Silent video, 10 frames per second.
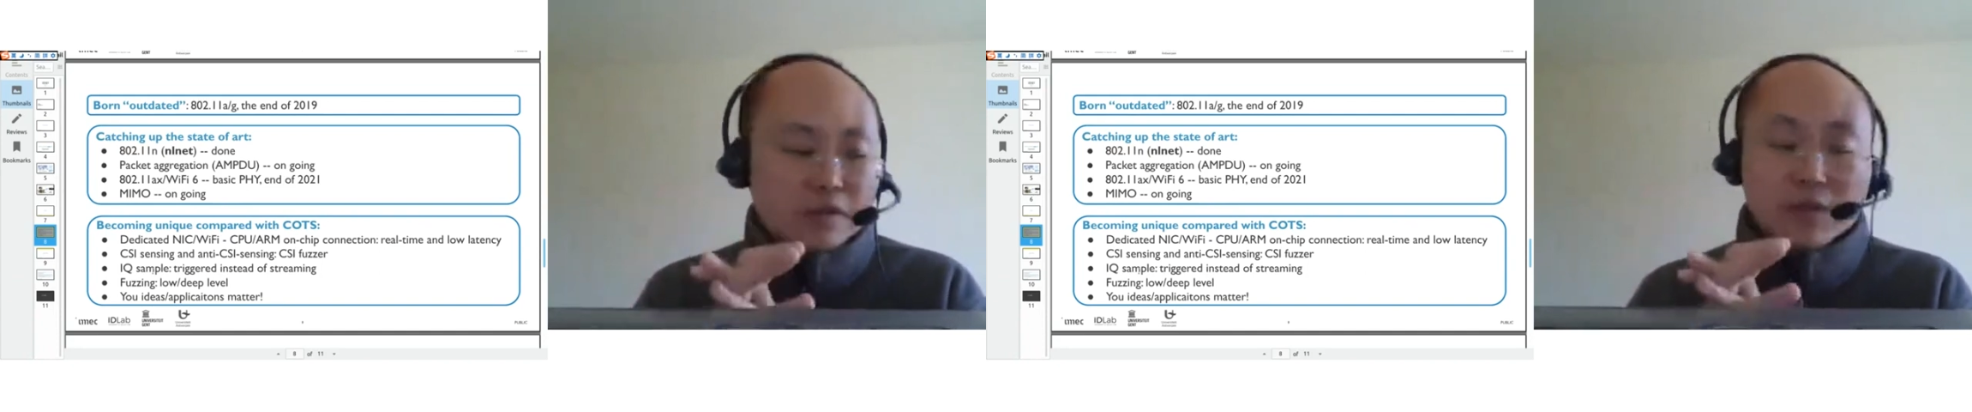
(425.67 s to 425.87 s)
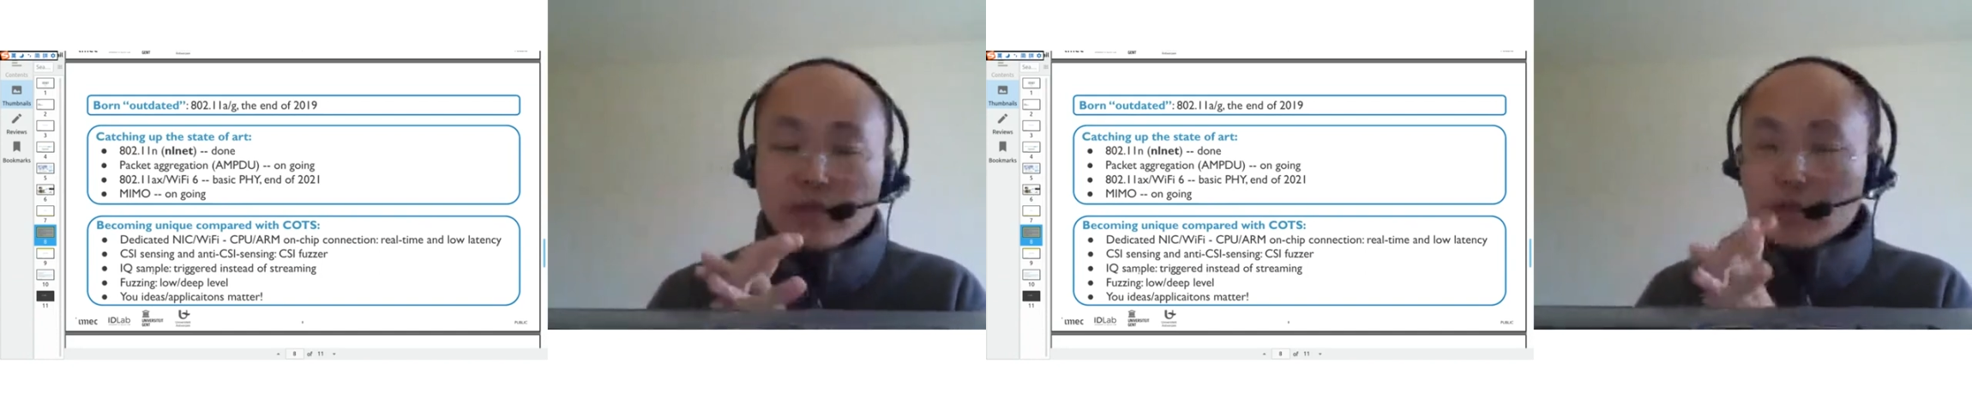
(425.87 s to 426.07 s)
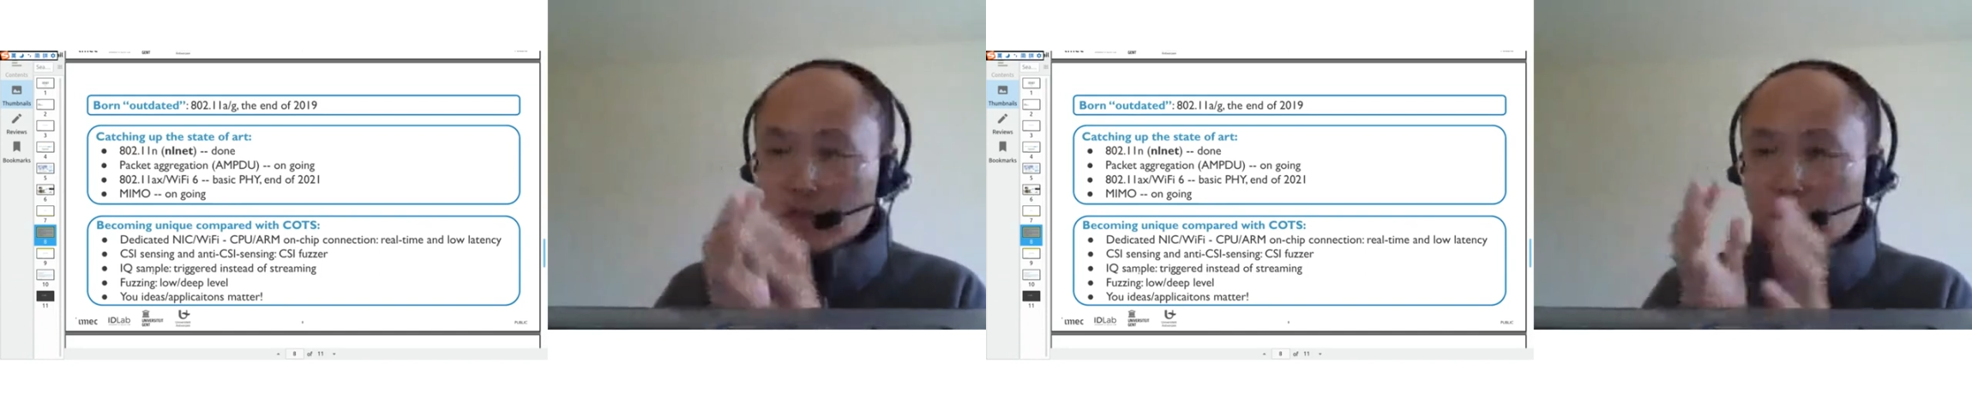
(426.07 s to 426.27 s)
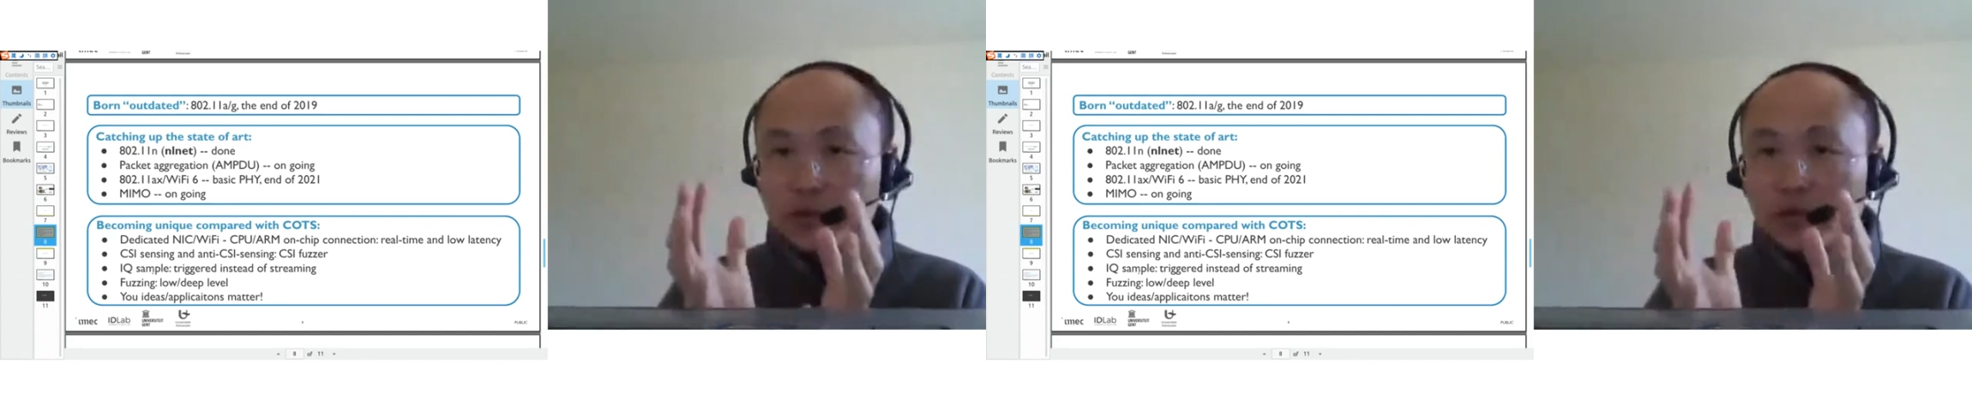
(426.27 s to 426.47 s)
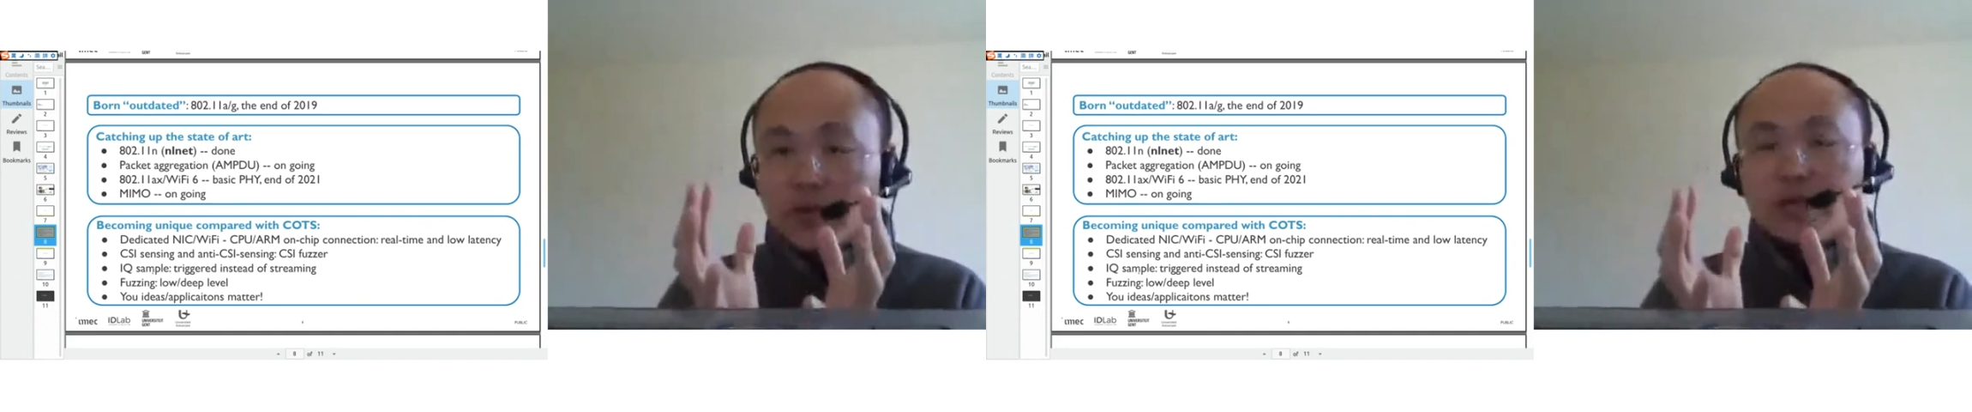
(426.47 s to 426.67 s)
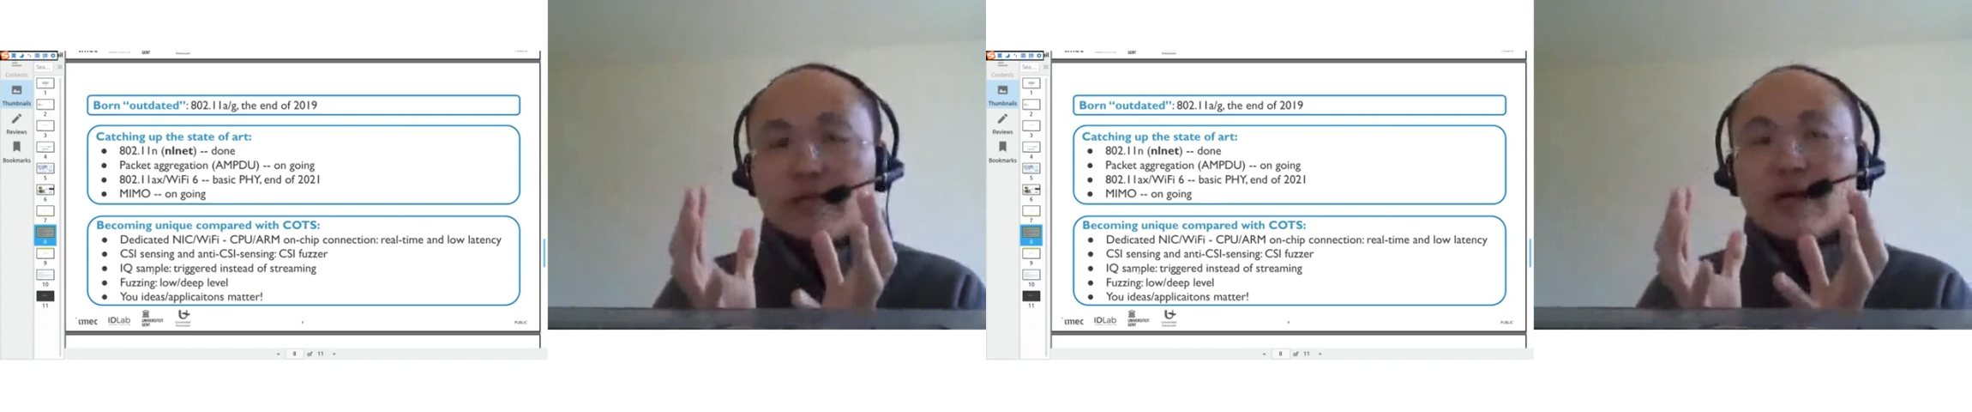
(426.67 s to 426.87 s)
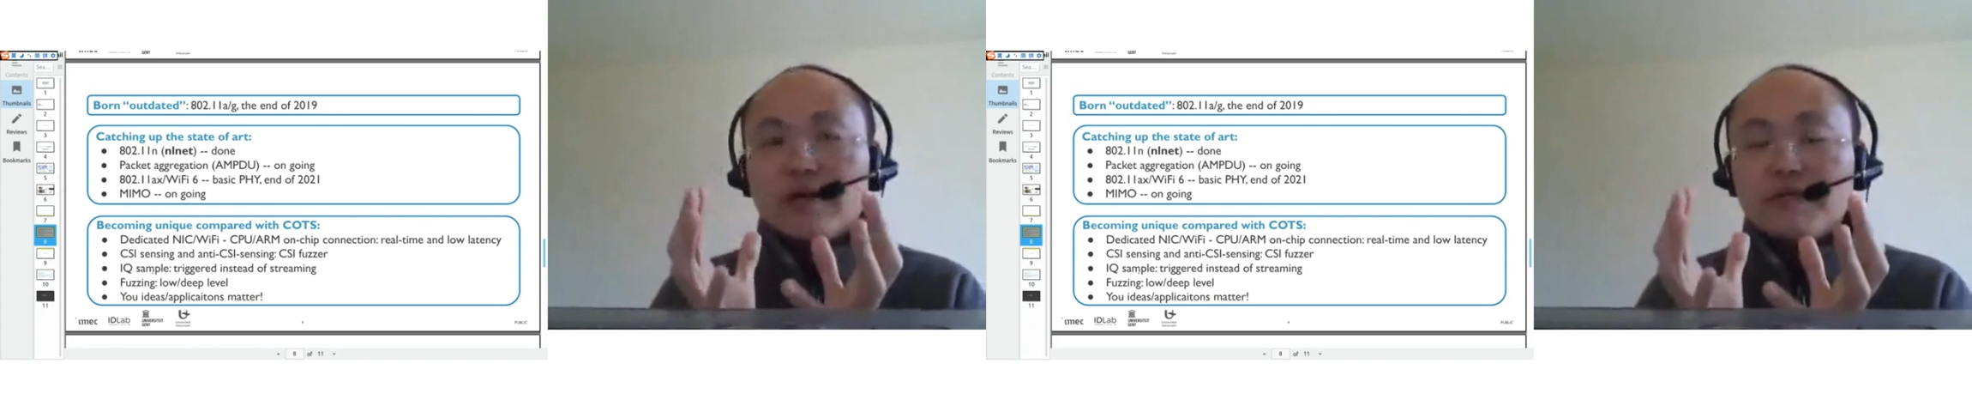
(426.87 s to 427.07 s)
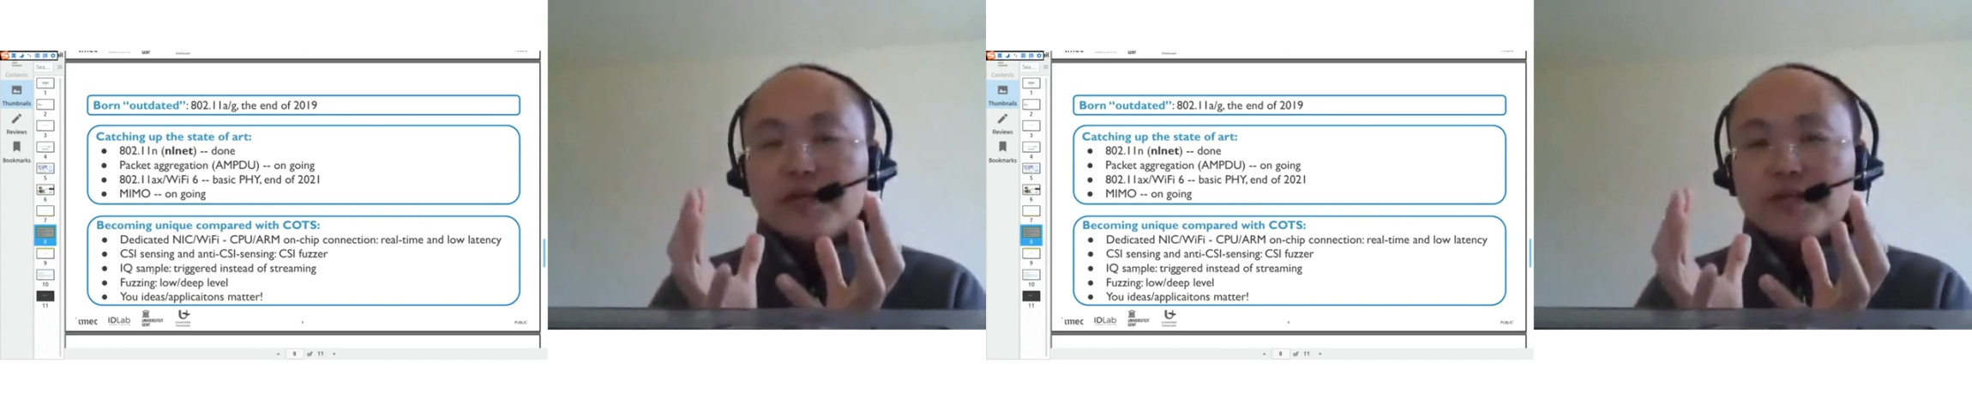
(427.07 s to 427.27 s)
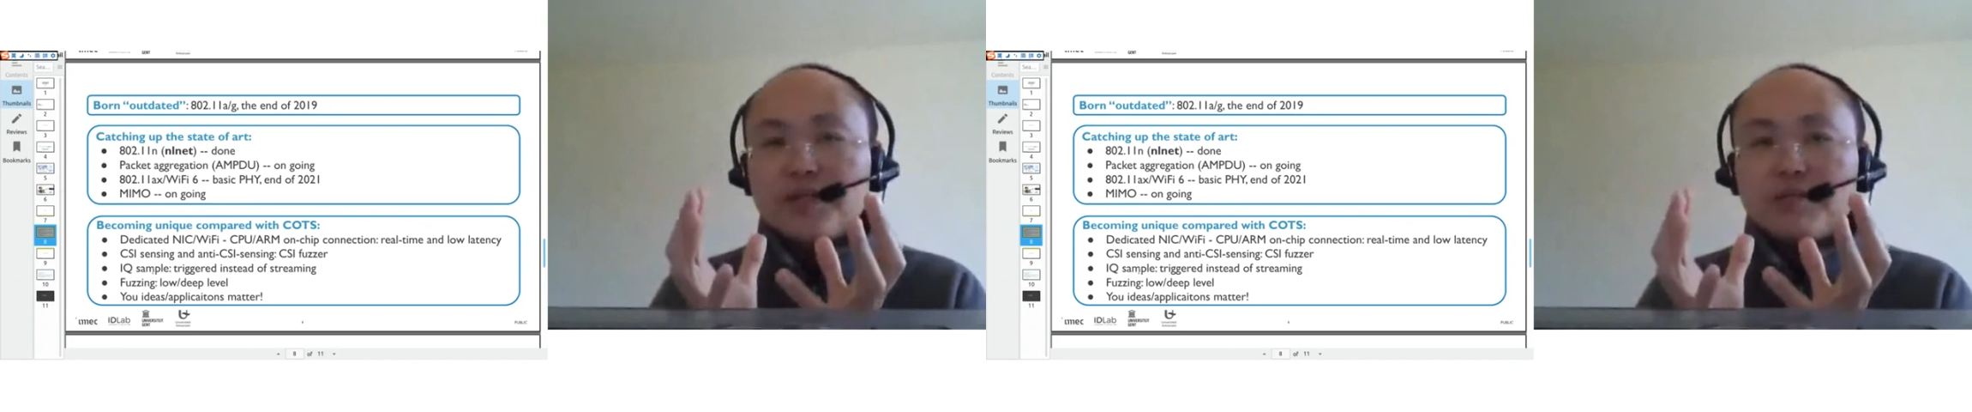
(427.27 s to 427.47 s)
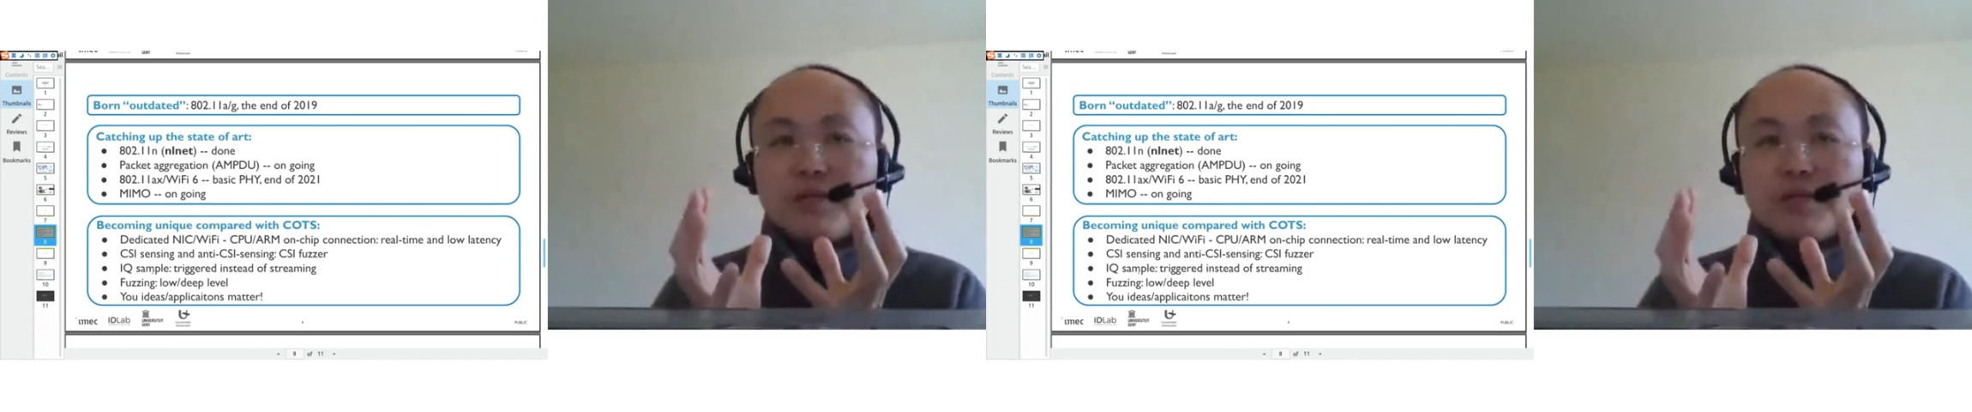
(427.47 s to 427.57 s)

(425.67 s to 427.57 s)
Because you know in the Wi-Fi chip,